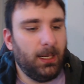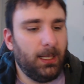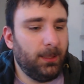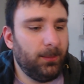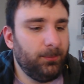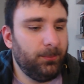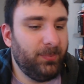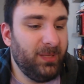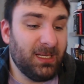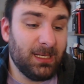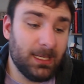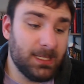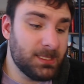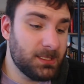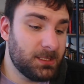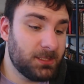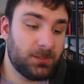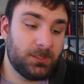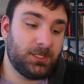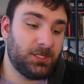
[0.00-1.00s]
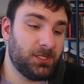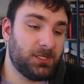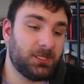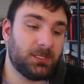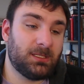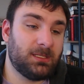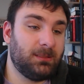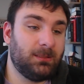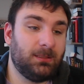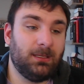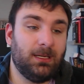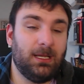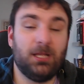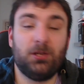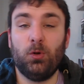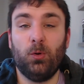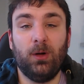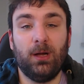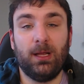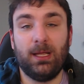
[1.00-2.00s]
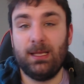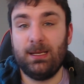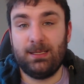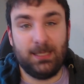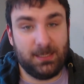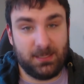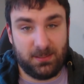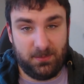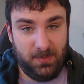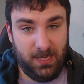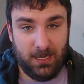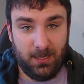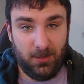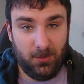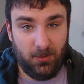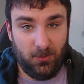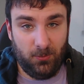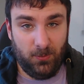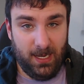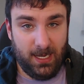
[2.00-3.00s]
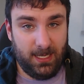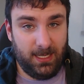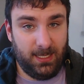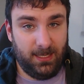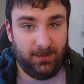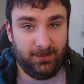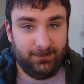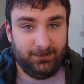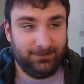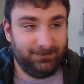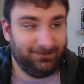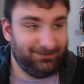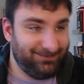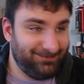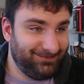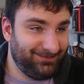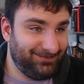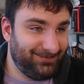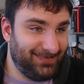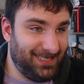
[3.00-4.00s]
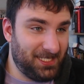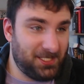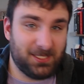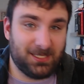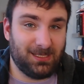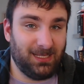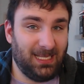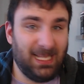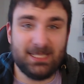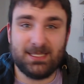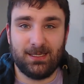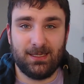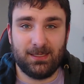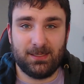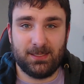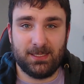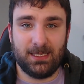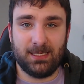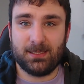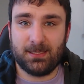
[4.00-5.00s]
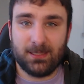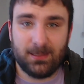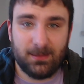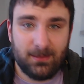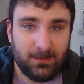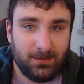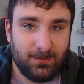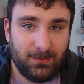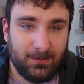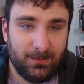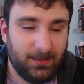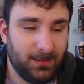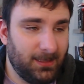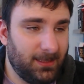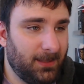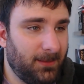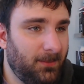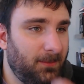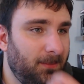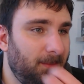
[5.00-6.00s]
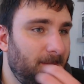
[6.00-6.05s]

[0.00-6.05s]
Because just ignoring it doesn't make it go away. It just lets it exist, you know?